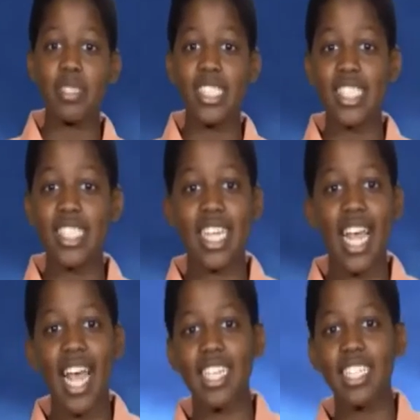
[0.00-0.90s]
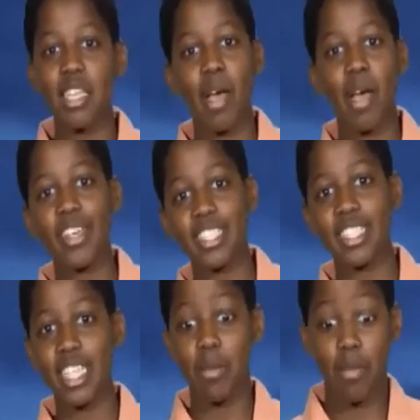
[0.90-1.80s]
Jesus and ask him how he can
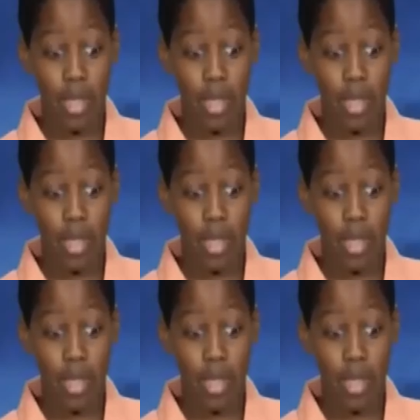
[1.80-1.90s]
sleep